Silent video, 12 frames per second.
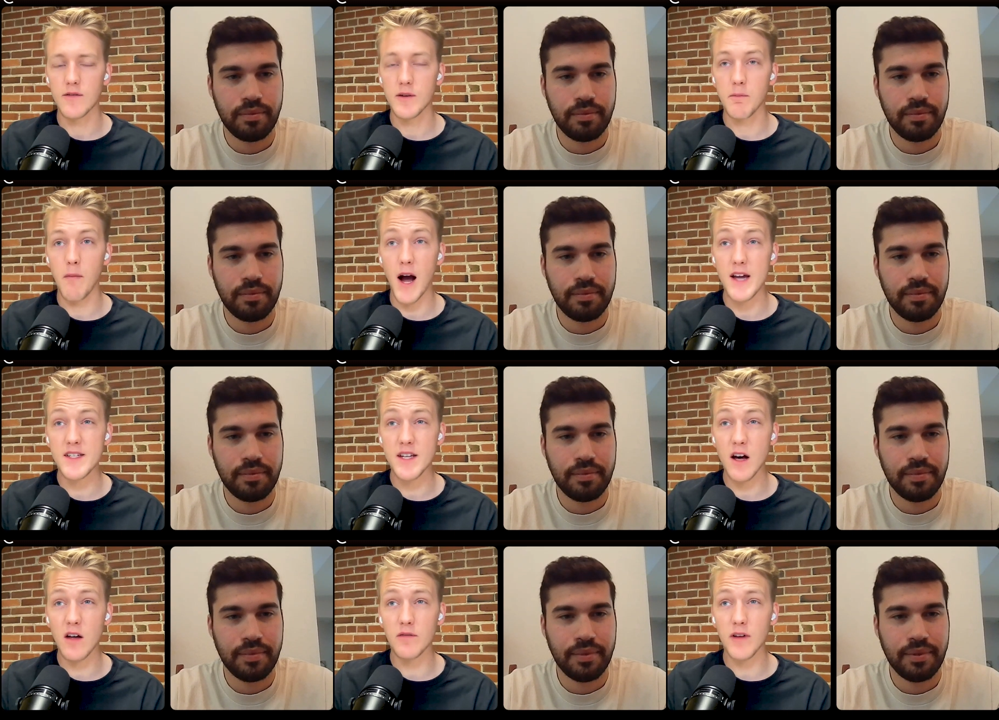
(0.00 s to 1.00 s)
Speaker 1: Uh, for
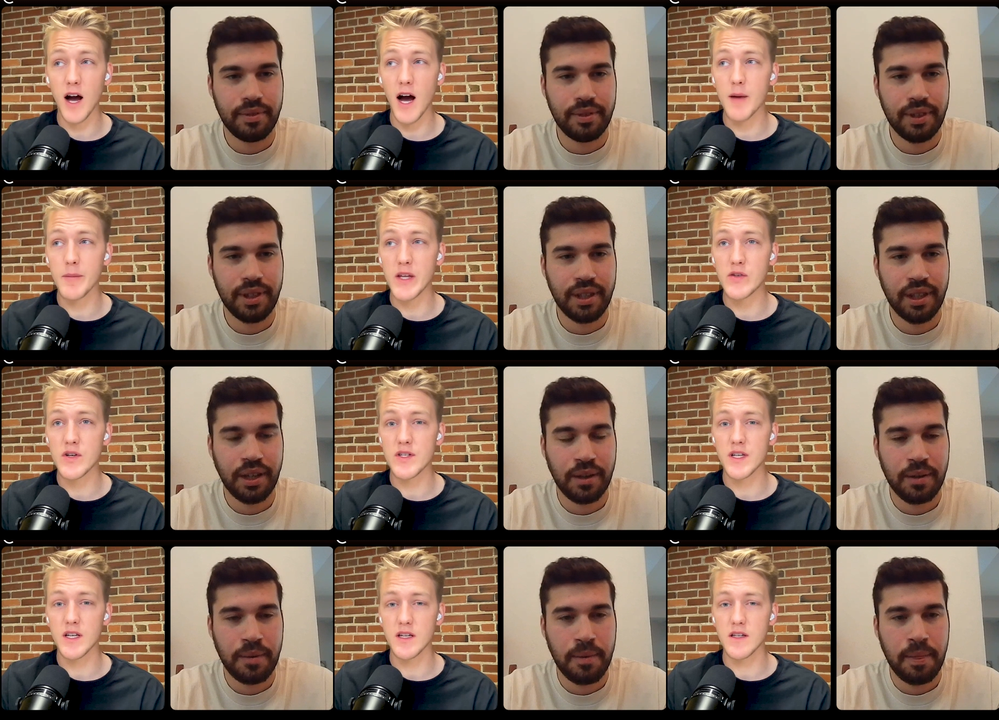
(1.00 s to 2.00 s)
myself, I'm
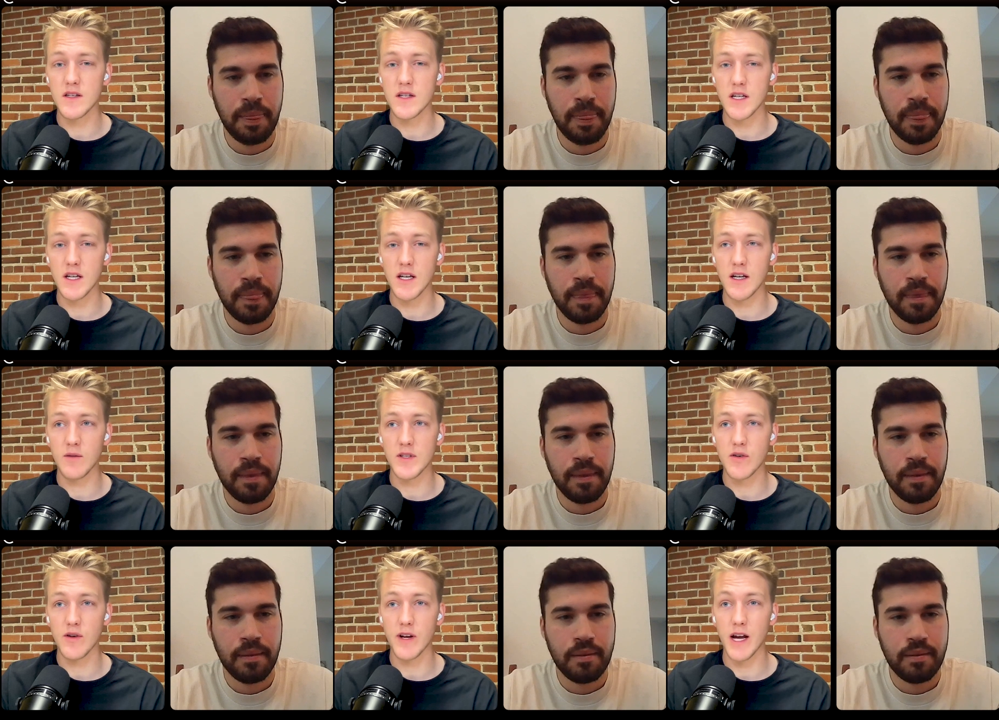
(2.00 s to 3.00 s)
interested in
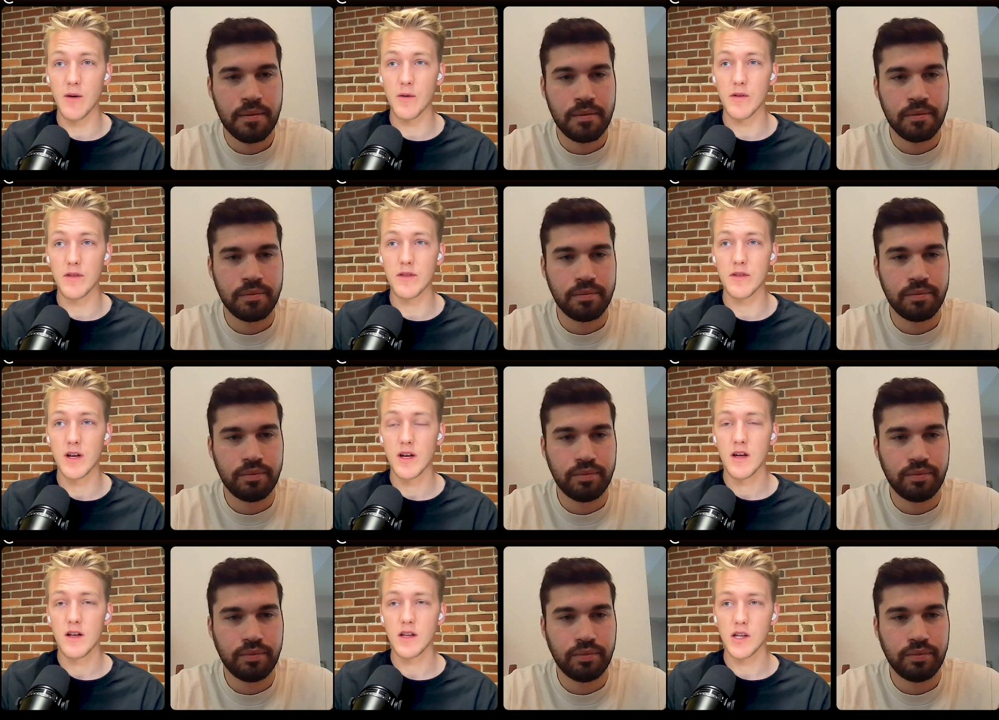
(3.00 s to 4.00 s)
seeing what's going on with
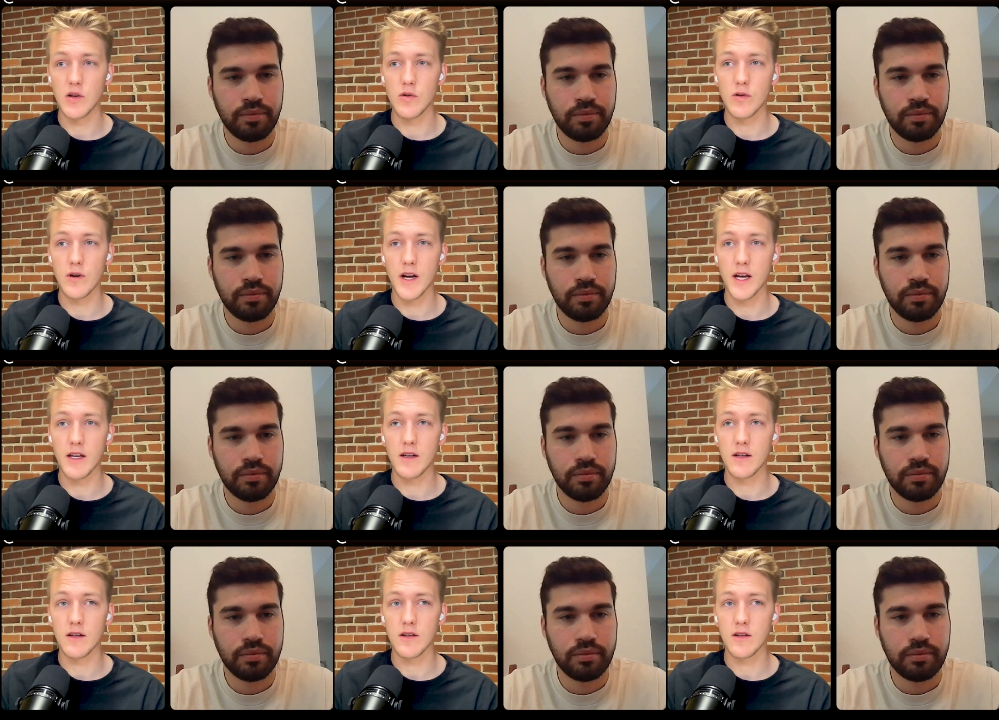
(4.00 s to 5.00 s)

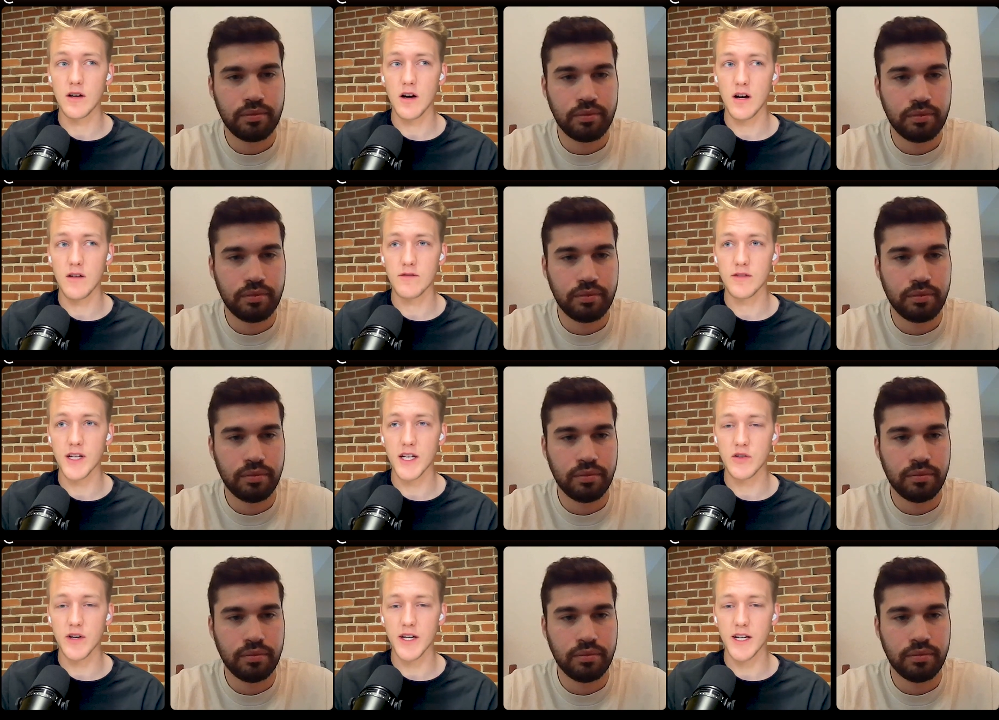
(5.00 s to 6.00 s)
Ukraine
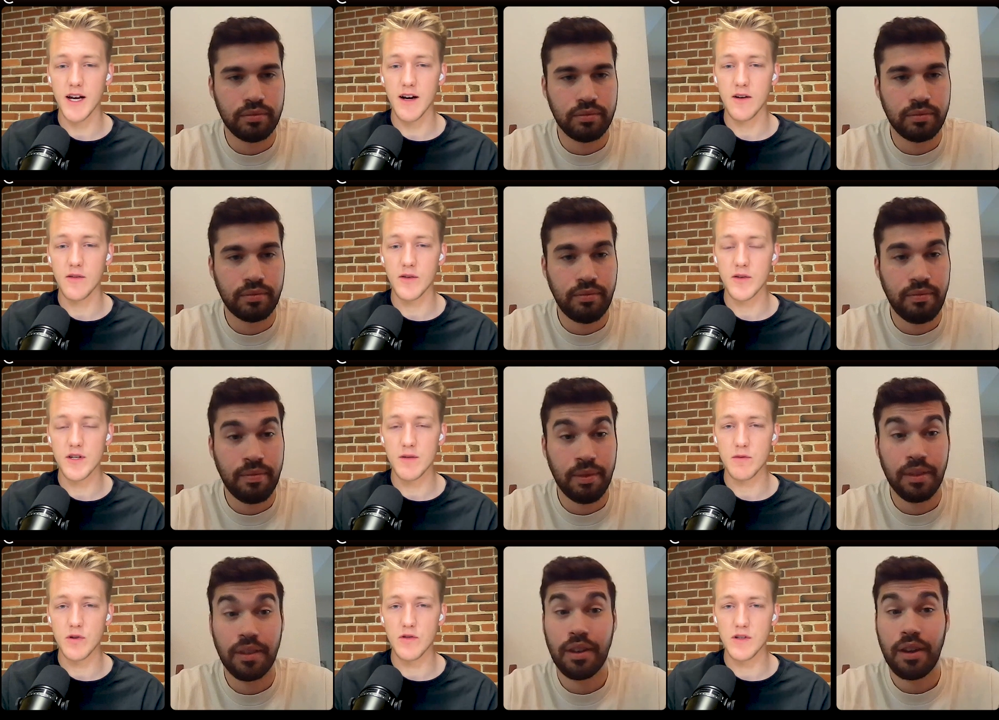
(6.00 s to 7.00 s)
conflict right now. There
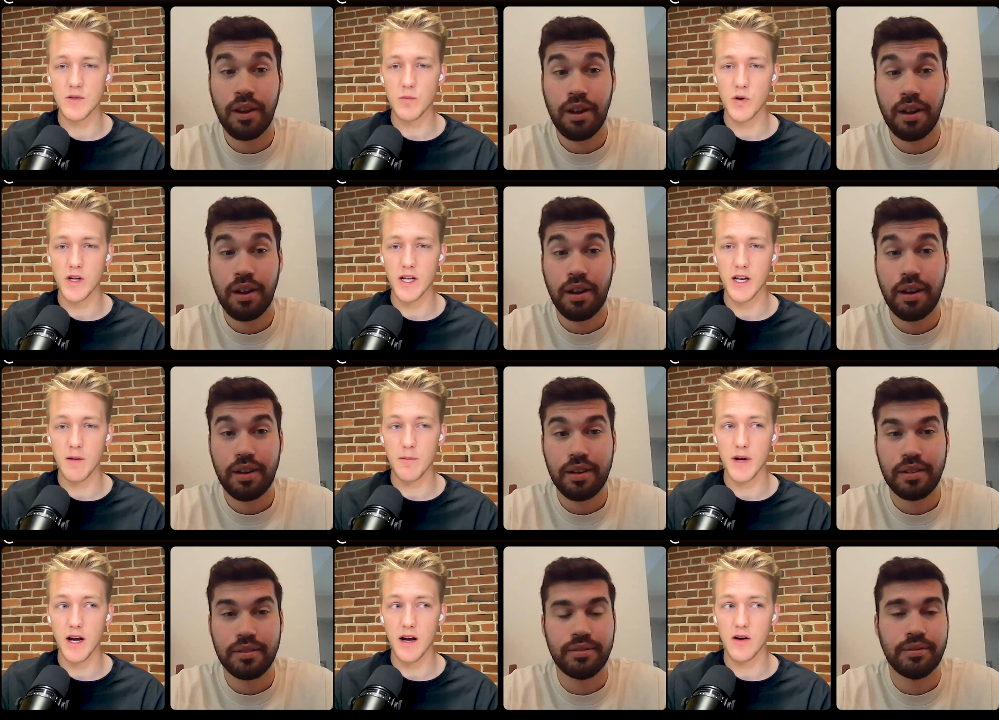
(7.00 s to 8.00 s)
was some news this
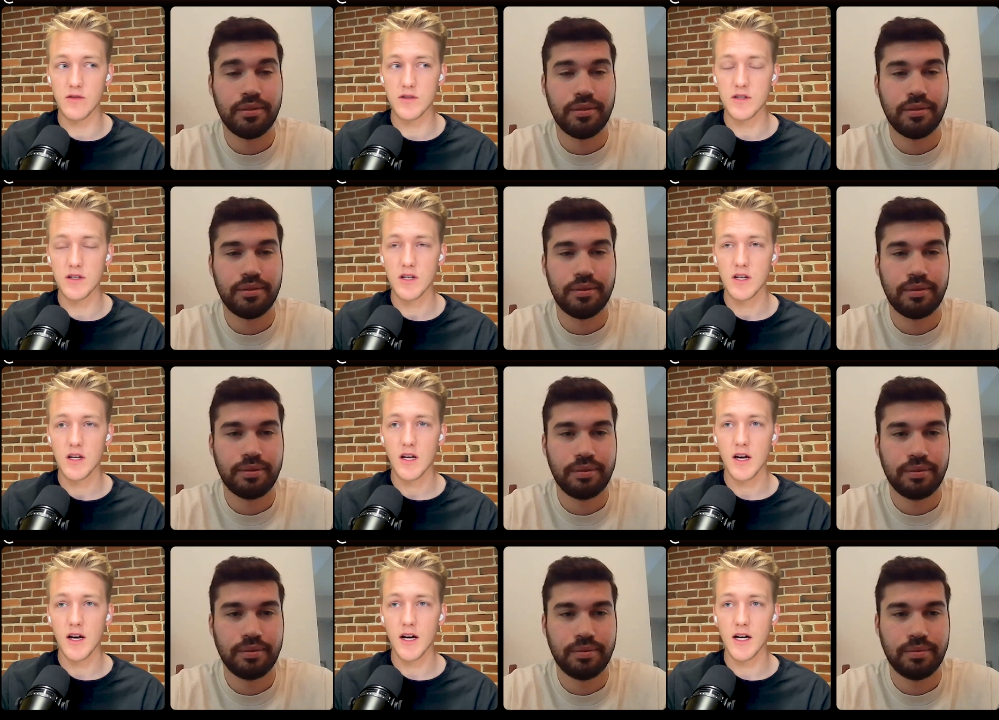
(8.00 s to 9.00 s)
morning about
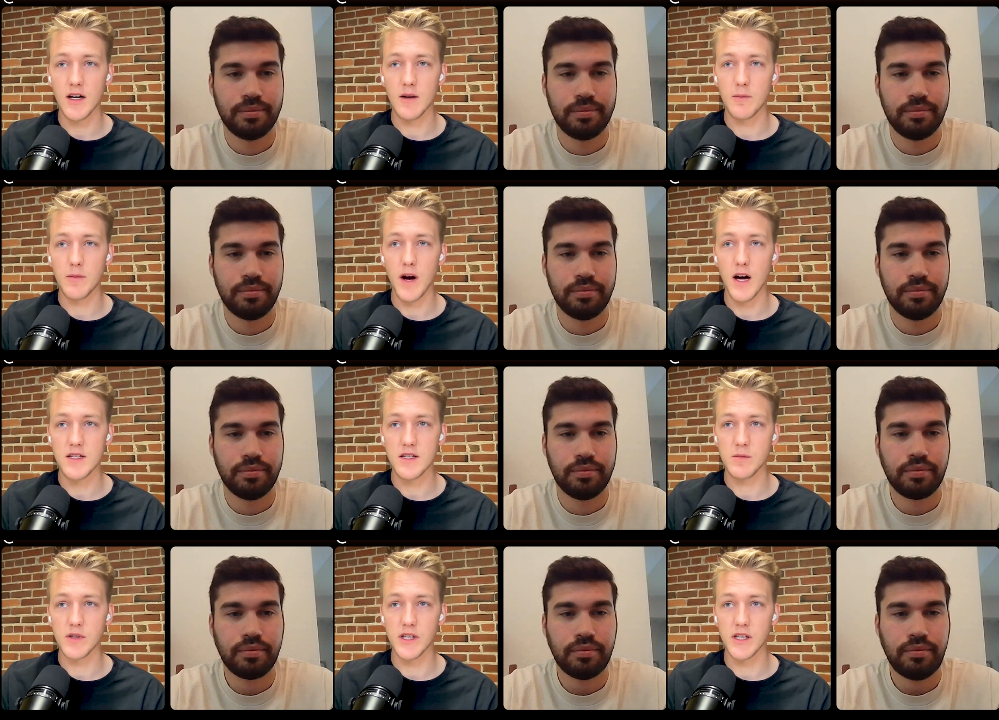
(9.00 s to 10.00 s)
uh,
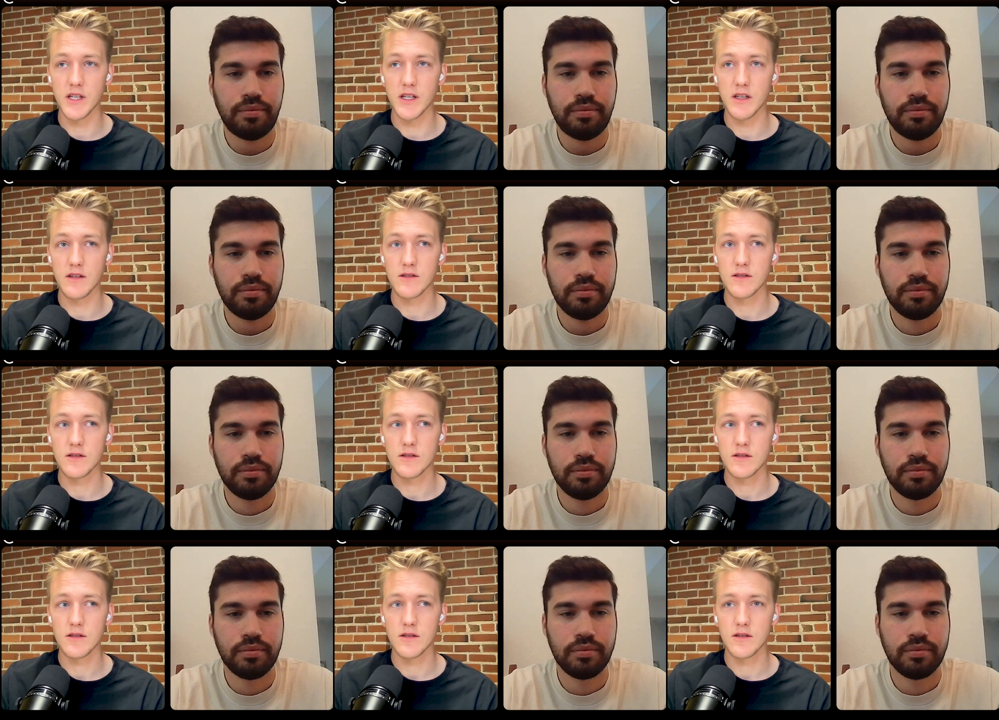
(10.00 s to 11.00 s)
possibly,
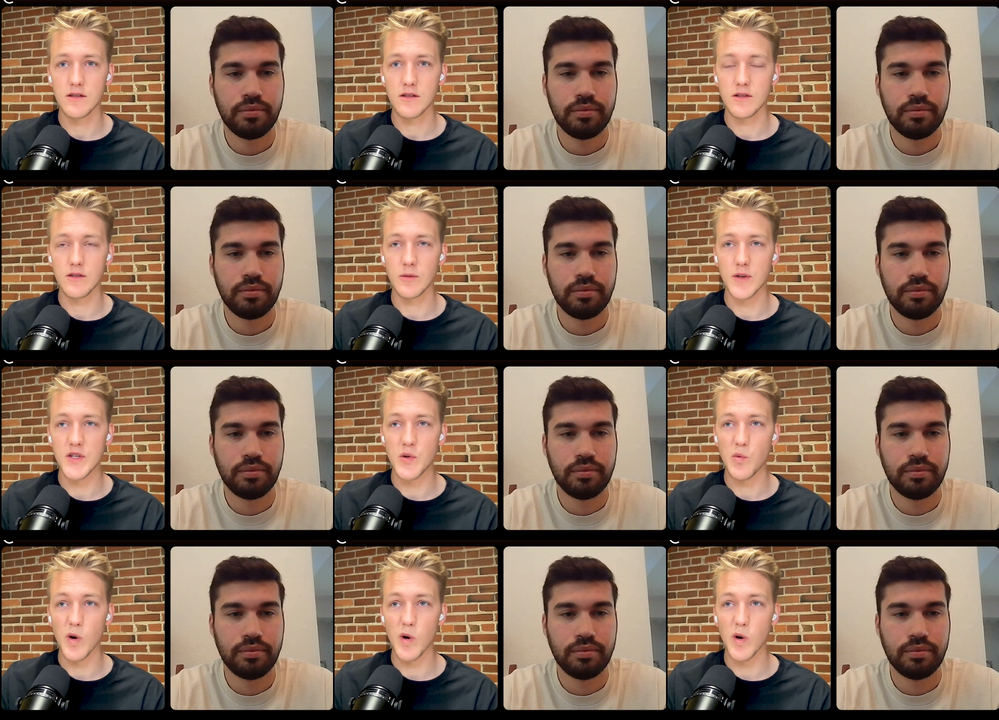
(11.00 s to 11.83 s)
ooh,